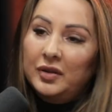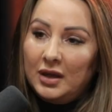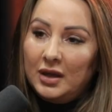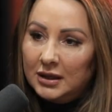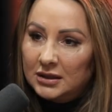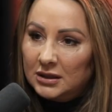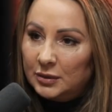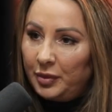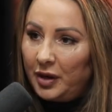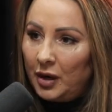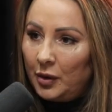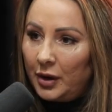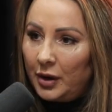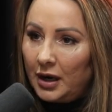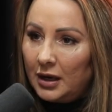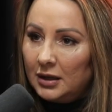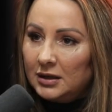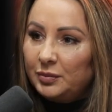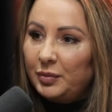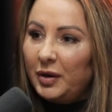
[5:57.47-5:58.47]
the
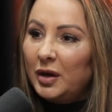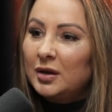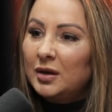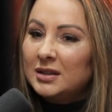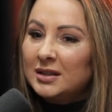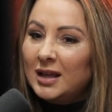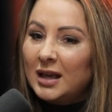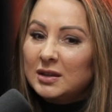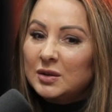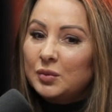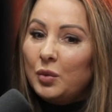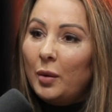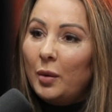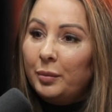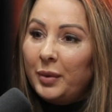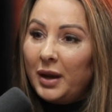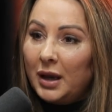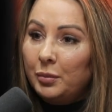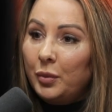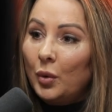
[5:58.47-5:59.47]
experience? Because that's what
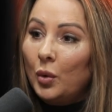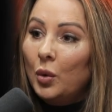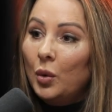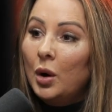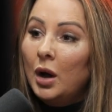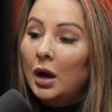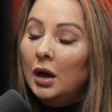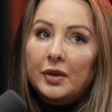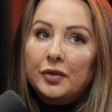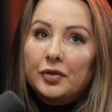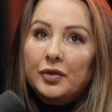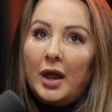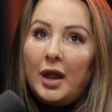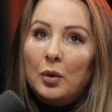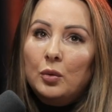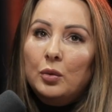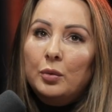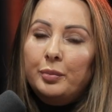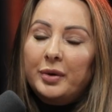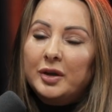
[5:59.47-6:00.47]
people, they
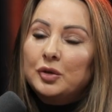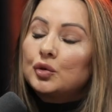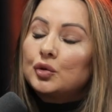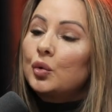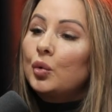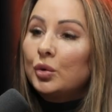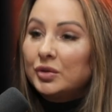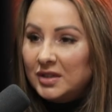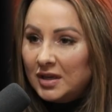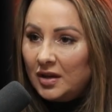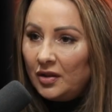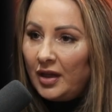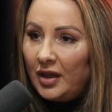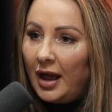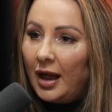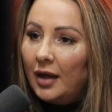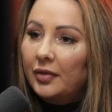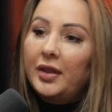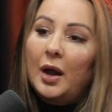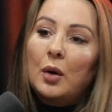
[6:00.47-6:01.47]
will be drawn to
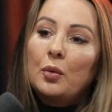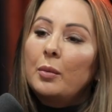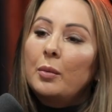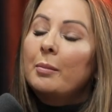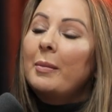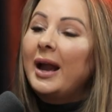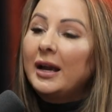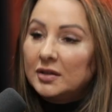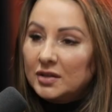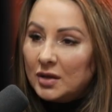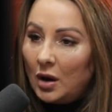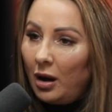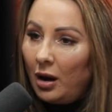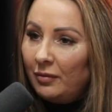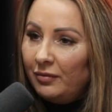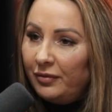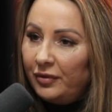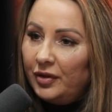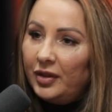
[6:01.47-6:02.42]
that. They will make time for